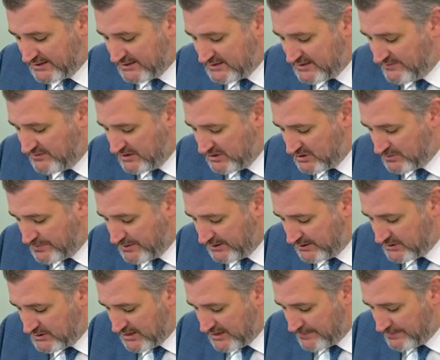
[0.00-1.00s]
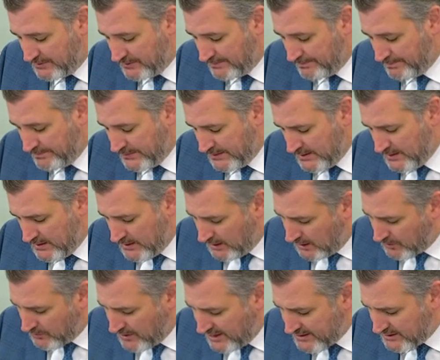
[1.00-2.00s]
activity has picked up,
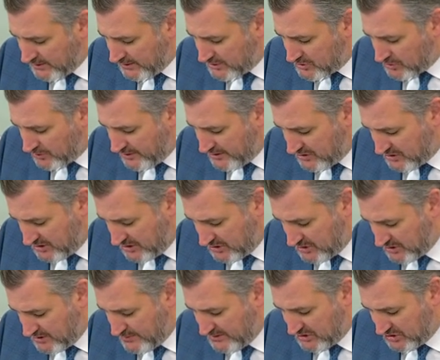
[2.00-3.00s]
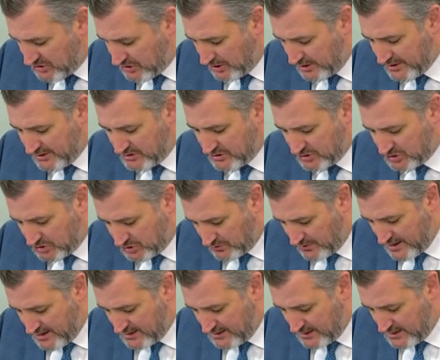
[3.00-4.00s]
our regulatory system has started to
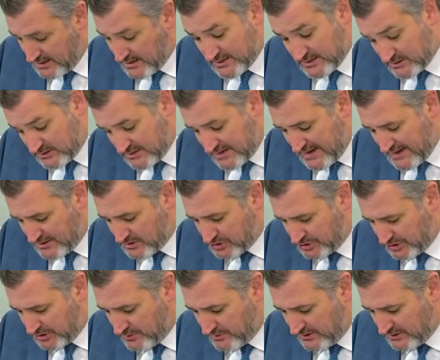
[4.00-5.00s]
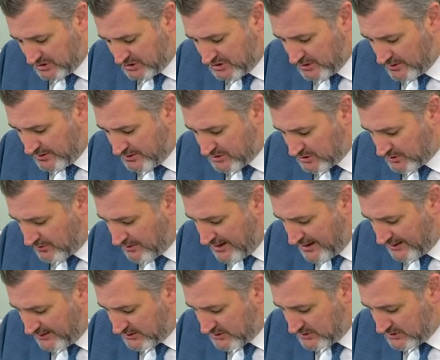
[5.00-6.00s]
strain and is now showing serious
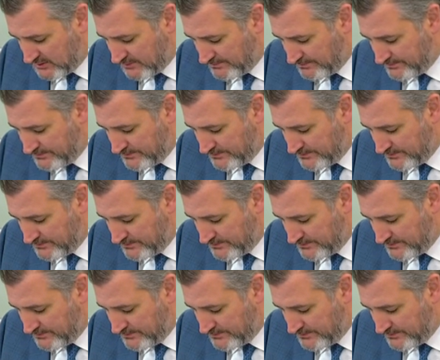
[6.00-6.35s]
cracks.